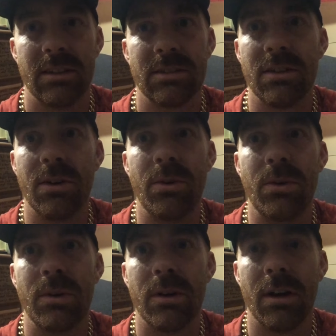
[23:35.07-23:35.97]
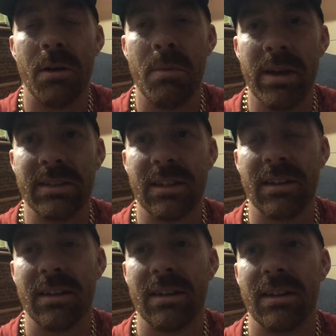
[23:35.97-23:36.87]
So
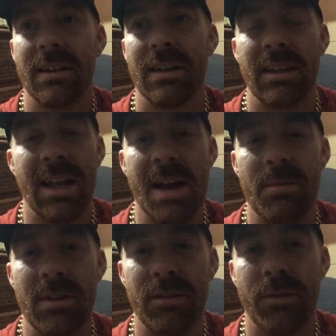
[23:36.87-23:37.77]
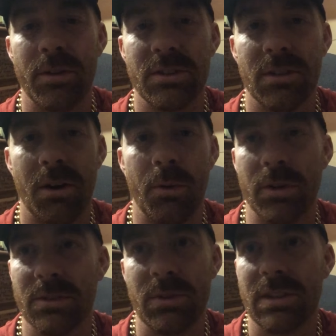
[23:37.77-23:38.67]
amazing. And that happened in the first Star
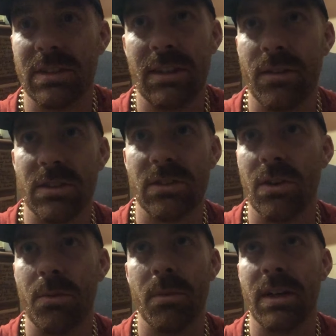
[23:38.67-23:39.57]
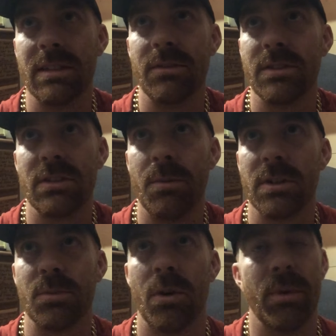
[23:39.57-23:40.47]
Wars, which is even so, is even so
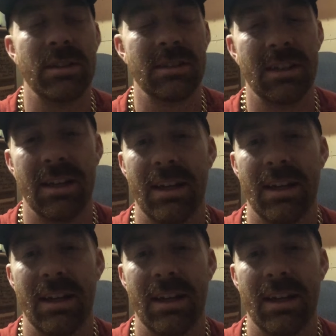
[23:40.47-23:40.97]
much more amazing.